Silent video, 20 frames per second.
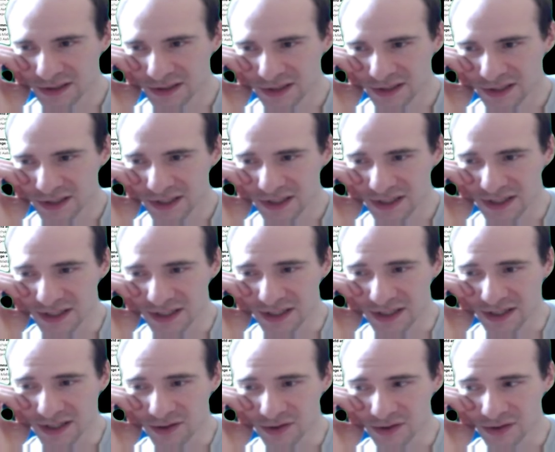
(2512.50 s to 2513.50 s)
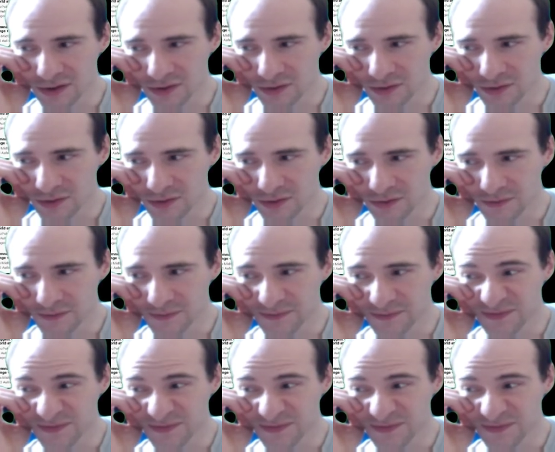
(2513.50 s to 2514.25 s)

and yeah now you